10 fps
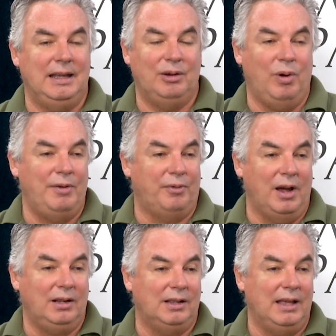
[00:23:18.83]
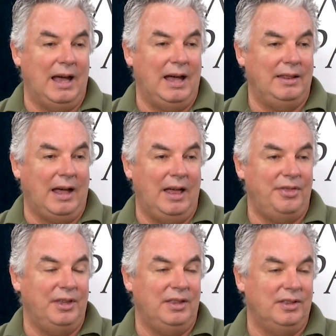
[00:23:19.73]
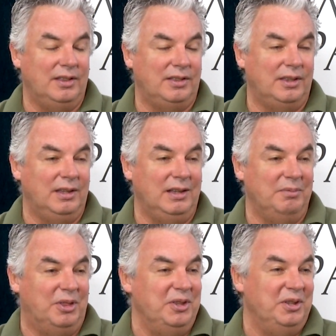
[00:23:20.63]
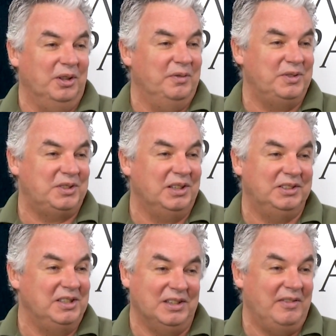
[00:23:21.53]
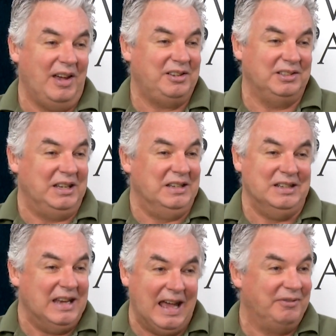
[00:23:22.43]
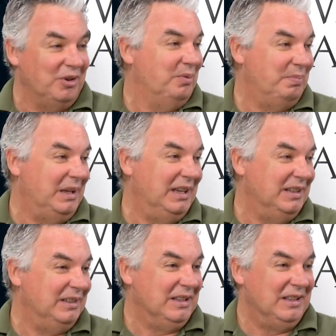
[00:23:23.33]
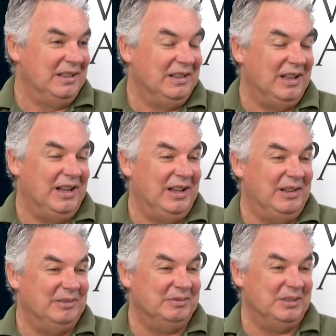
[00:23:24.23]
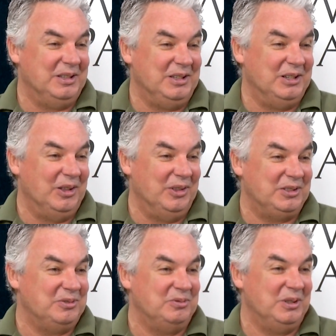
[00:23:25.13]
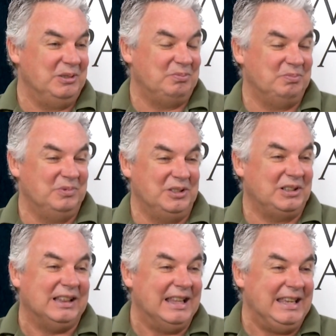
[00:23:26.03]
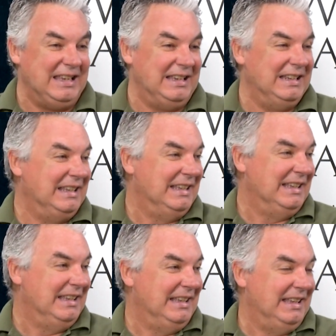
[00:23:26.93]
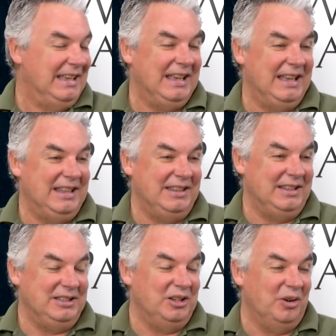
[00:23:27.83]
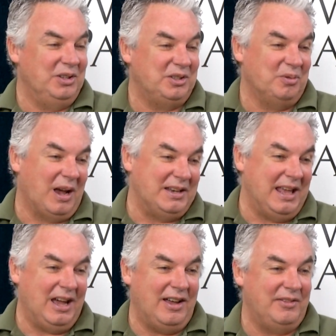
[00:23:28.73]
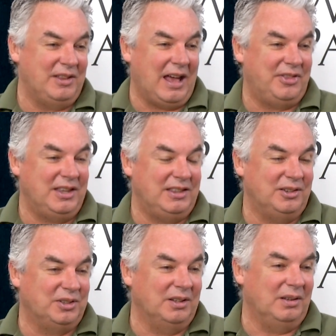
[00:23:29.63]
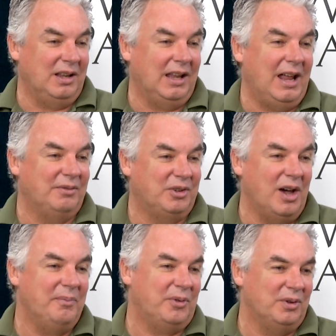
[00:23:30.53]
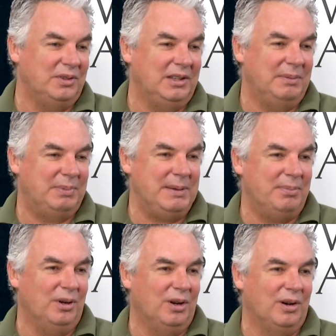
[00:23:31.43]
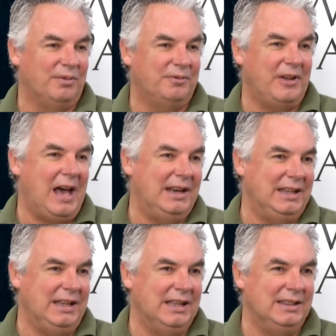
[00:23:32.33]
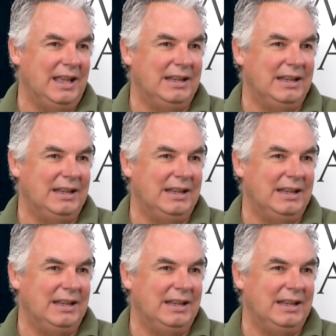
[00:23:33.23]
And quite frankly, I think that the facilities have actually never been, this clean. And so right now, I think there's a lot of comfort that people are finding in